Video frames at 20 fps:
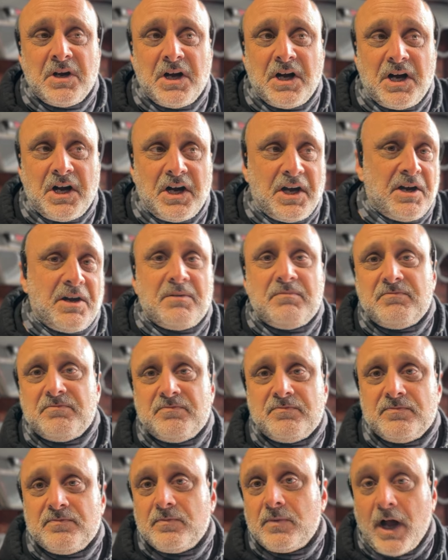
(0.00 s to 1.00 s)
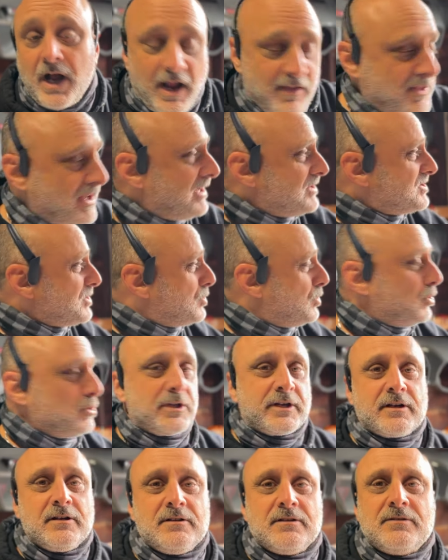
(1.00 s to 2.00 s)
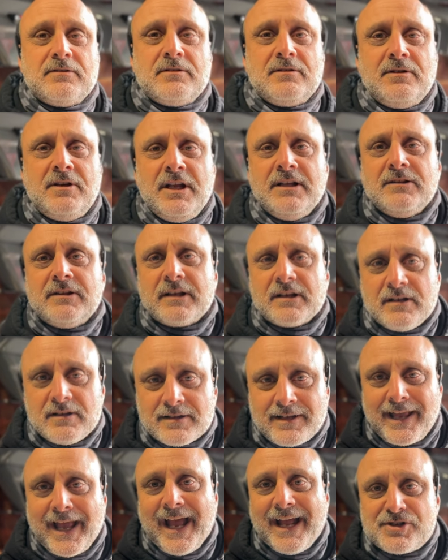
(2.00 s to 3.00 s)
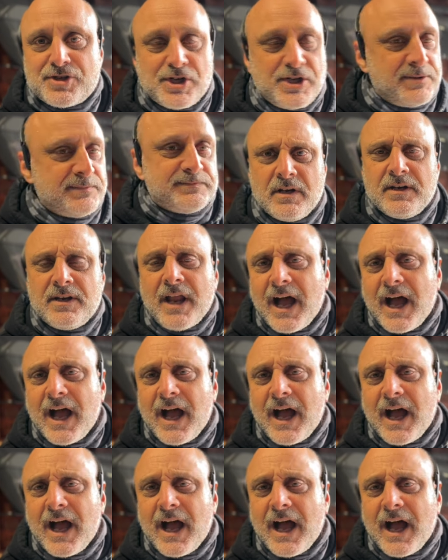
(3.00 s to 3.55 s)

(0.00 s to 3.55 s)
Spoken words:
I think it's a cool little, neat little gadget.